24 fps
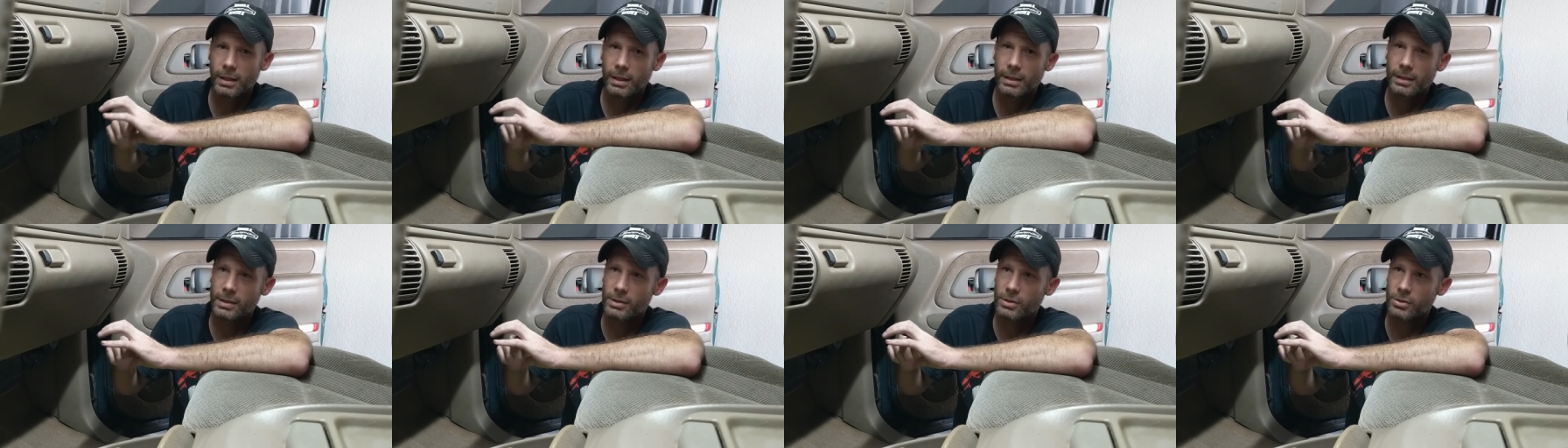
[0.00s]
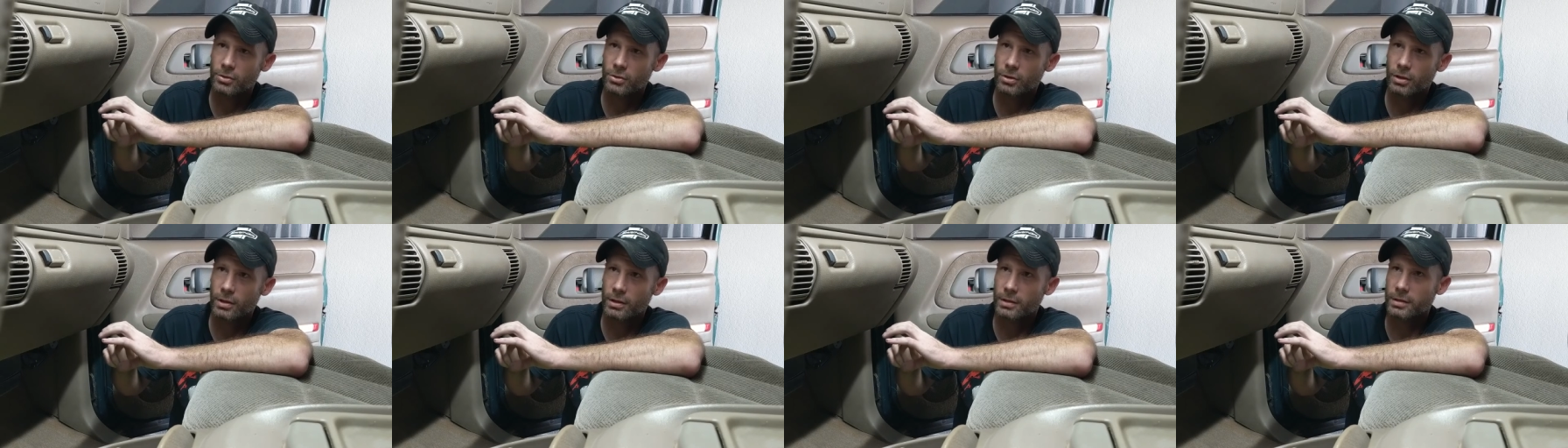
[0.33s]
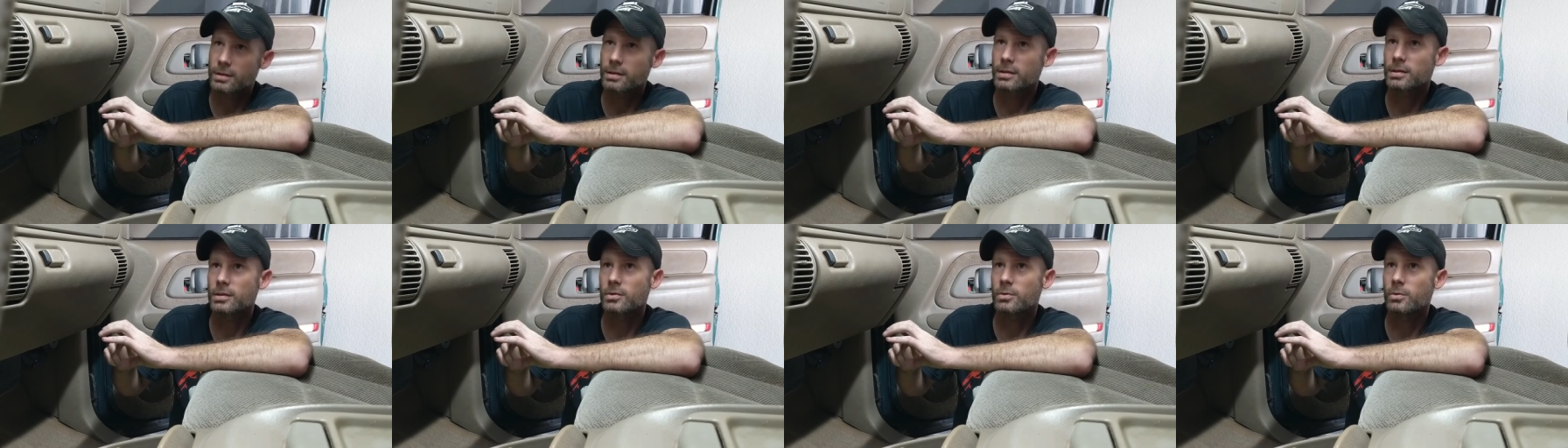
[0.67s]
And this
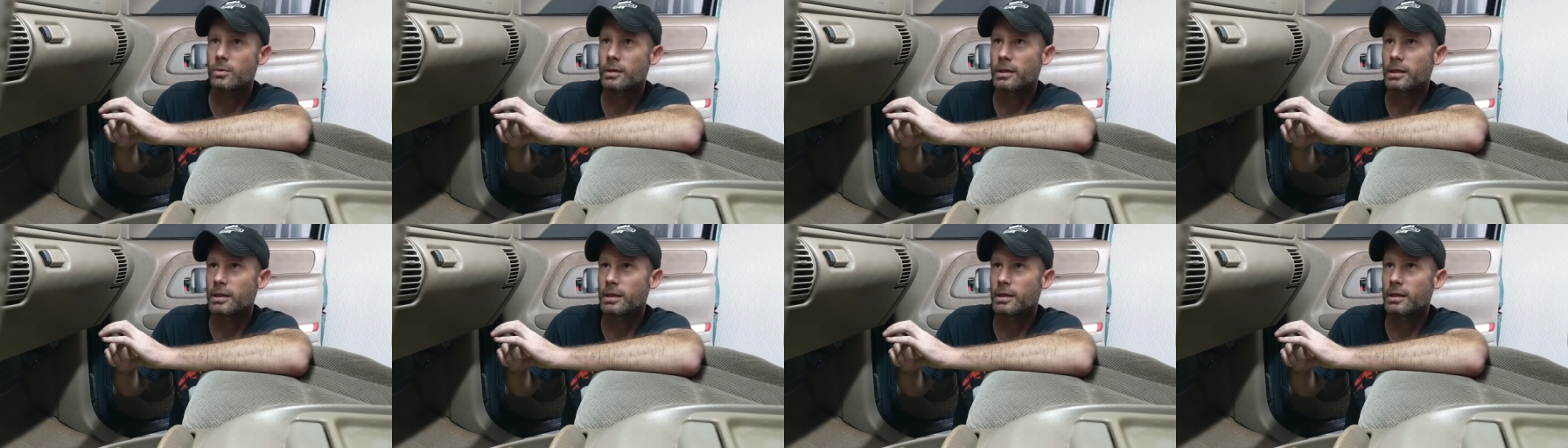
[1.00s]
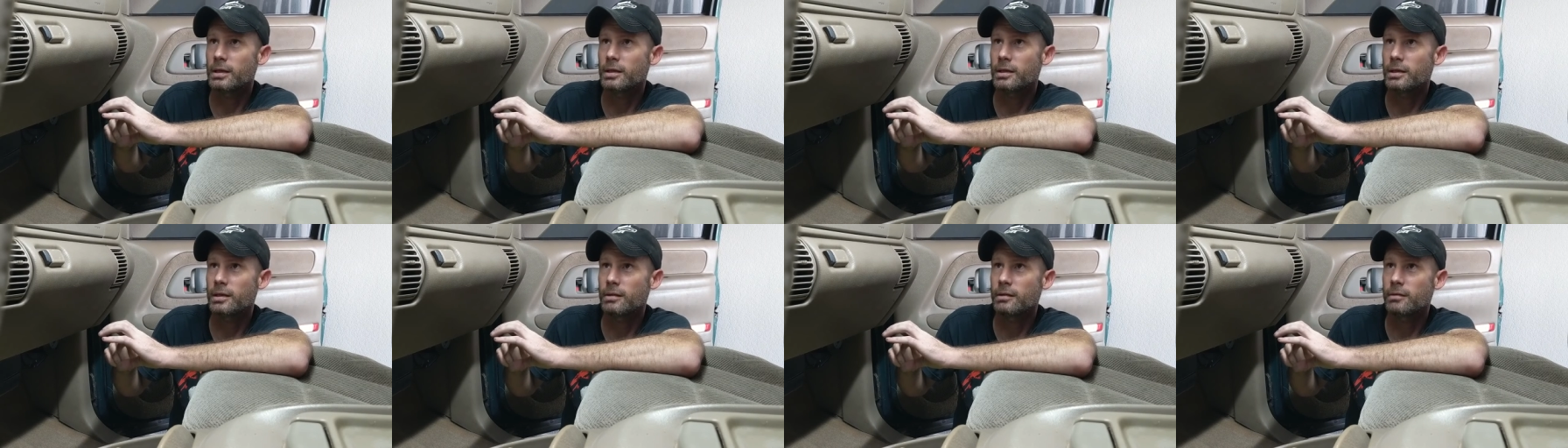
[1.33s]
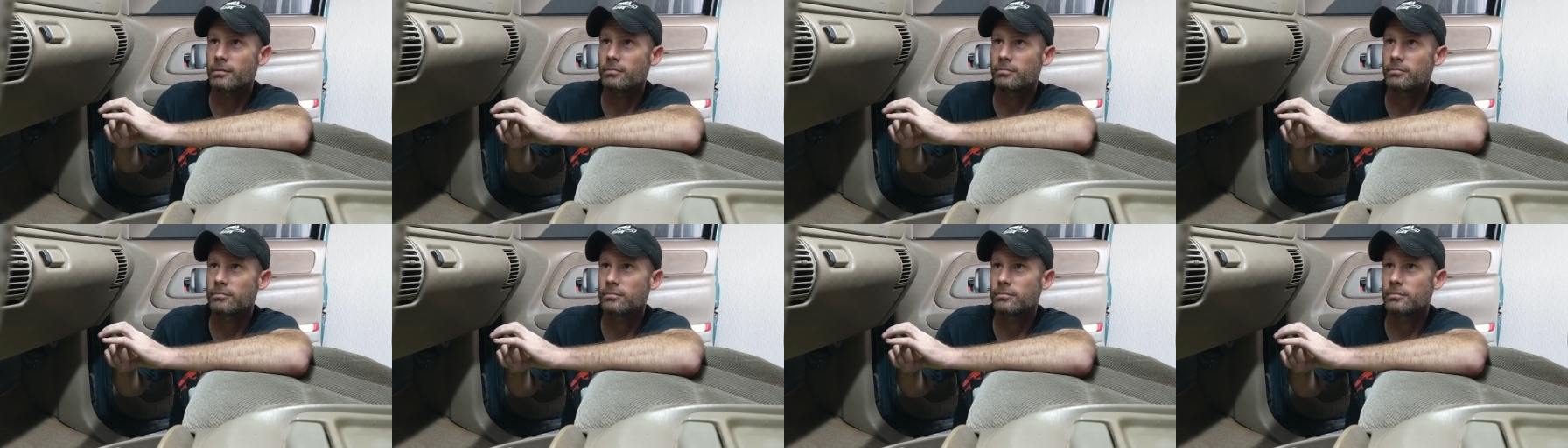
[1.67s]
truck's
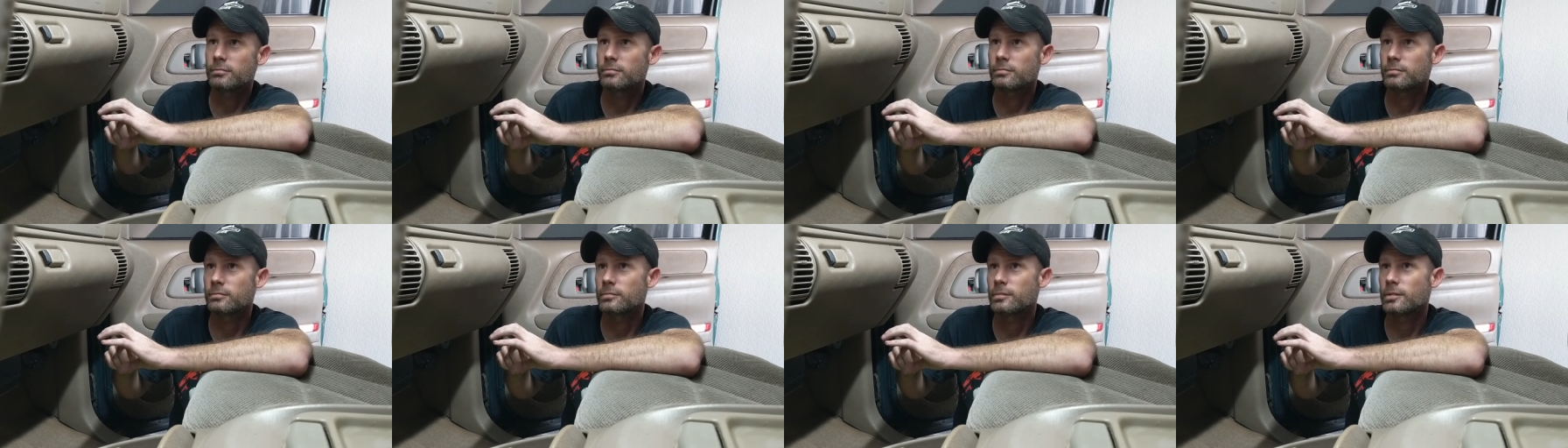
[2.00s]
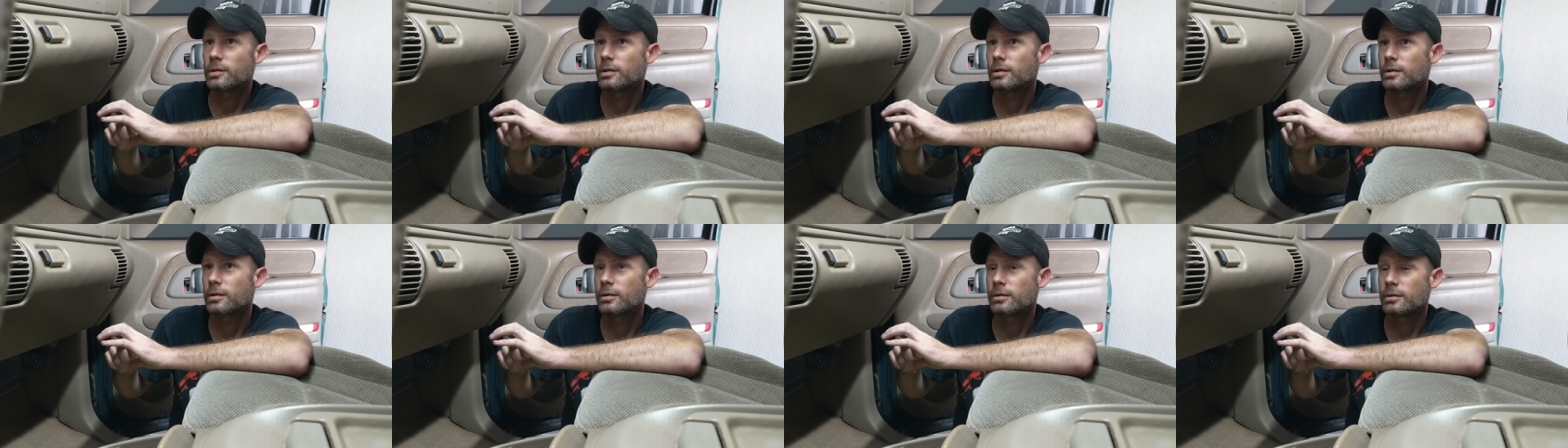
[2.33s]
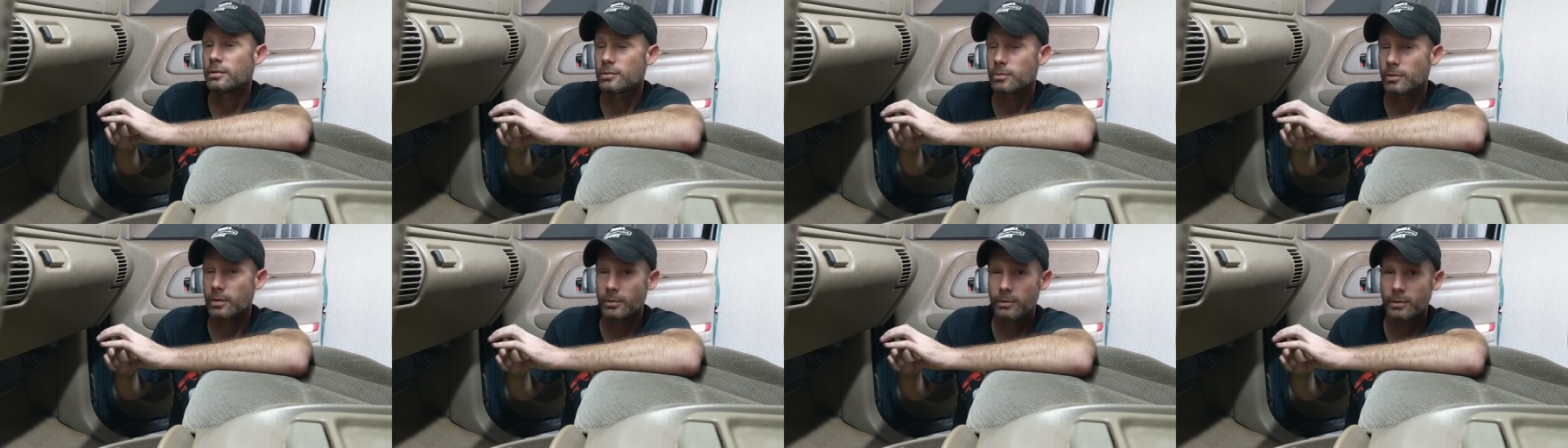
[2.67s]
20,
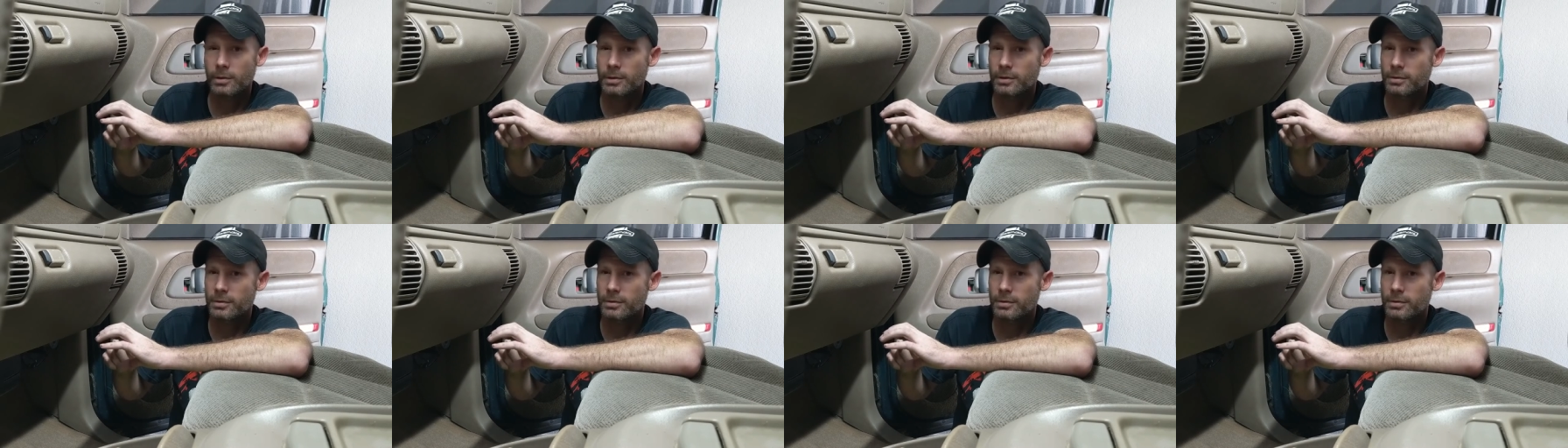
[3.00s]
21